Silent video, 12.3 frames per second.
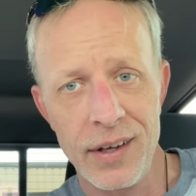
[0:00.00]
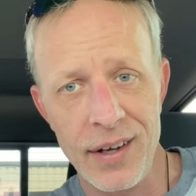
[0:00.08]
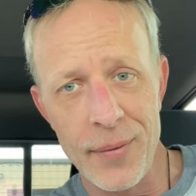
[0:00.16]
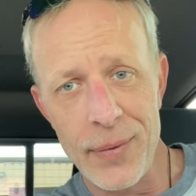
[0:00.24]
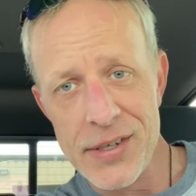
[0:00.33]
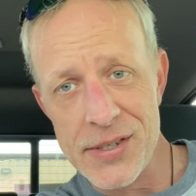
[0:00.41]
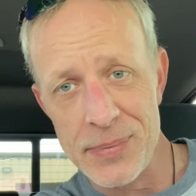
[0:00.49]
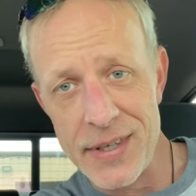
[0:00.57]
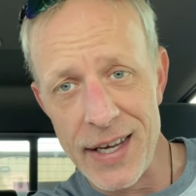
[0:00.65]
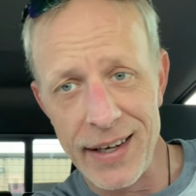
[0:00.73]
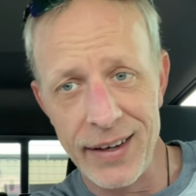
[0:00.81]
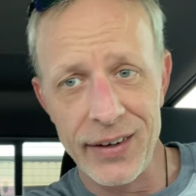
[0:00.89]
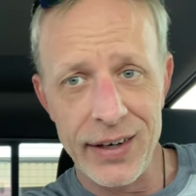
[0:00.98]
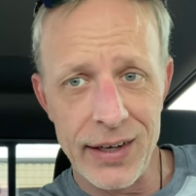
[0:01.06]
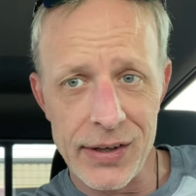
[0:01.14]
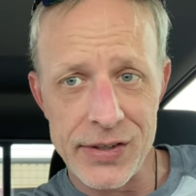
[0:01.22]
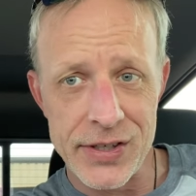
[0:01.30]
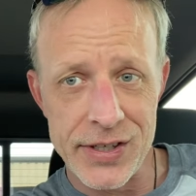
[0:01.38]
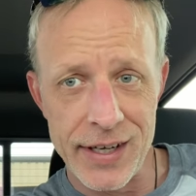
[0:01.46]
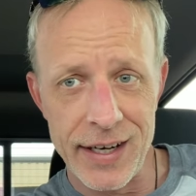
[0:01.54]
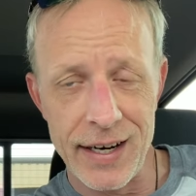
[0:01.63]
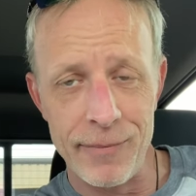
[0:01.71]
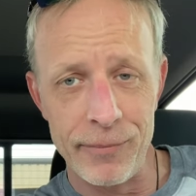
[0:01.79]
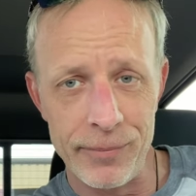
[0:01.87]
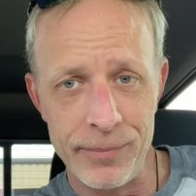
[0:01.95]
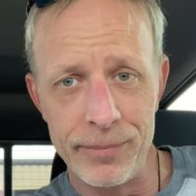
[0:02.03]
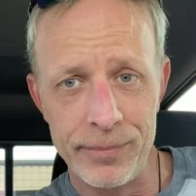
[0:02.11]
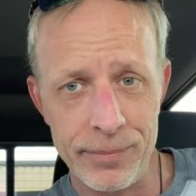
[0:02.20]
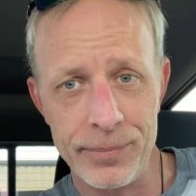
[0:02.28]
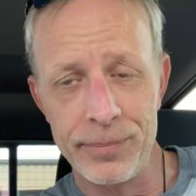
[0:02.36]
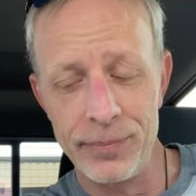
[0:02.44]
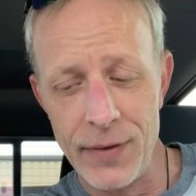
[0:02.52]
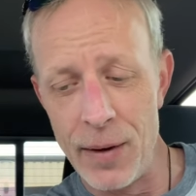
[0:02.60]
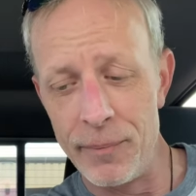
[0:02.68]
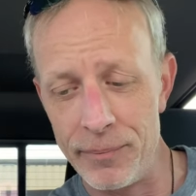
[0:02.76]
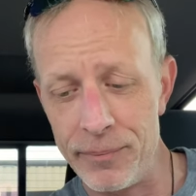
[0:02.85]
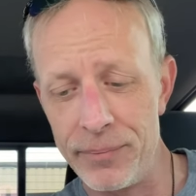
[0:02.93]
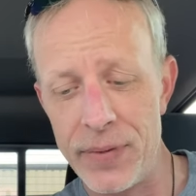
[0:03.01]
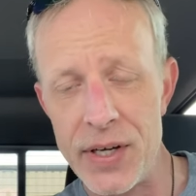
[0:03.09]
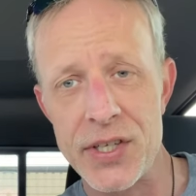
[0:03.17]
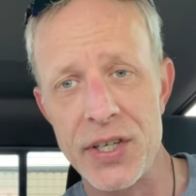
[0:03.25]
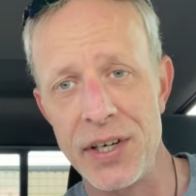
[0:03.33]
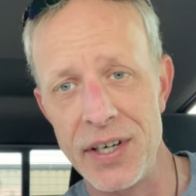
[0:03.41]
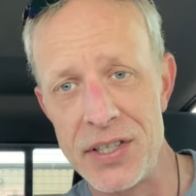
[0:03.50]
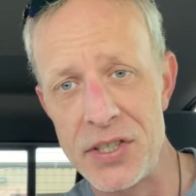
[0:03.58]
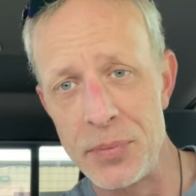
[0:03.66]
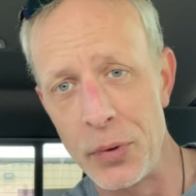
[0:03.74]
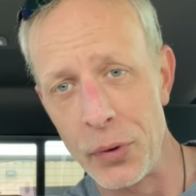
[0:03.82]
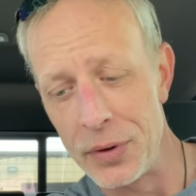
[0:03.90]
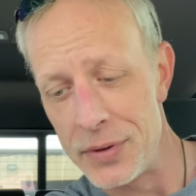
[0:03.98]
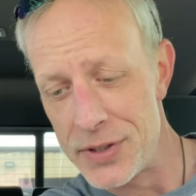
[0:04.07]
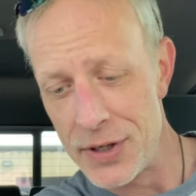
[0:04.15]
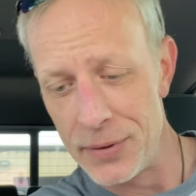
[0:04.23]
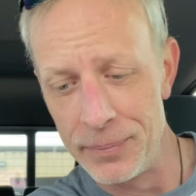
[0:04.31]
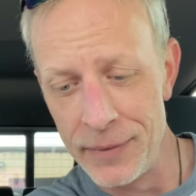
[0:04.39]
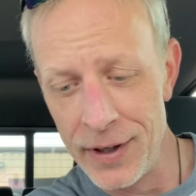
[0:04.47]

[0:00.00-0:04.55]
y'all make some dang good holsters, and I'm I'm going to need some more. So